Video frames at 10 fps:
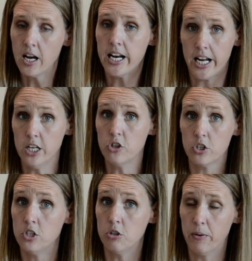and I
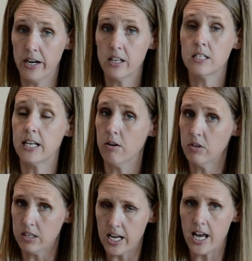usually do break the sound
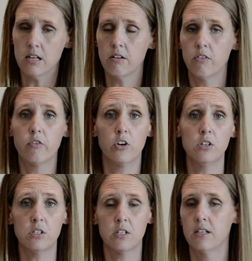at the end of the
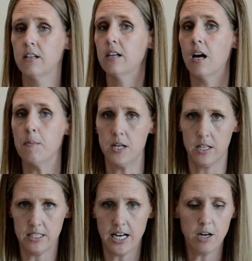verse, come in
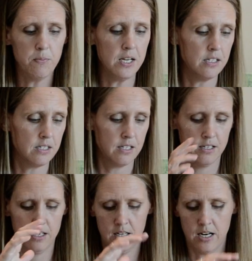on the downbeat,
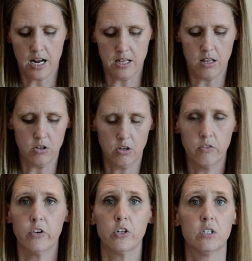and then third
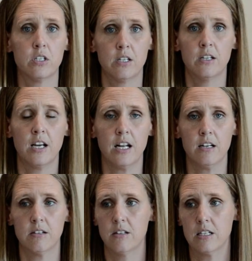verse,
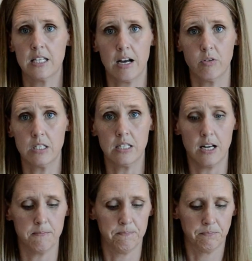and the sound is
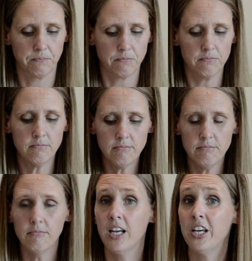done.
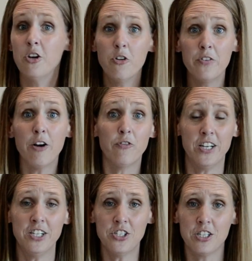You have now
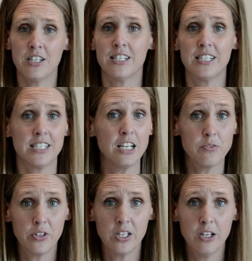finished
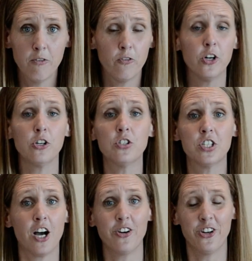successfully your
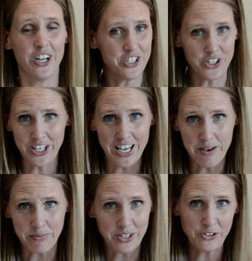first congregational
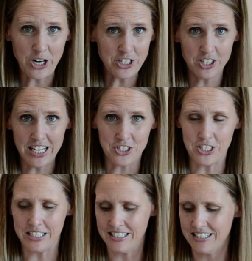hymn.
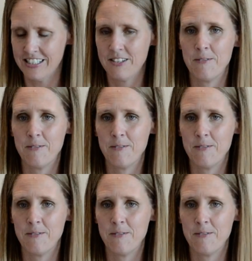Congratulations!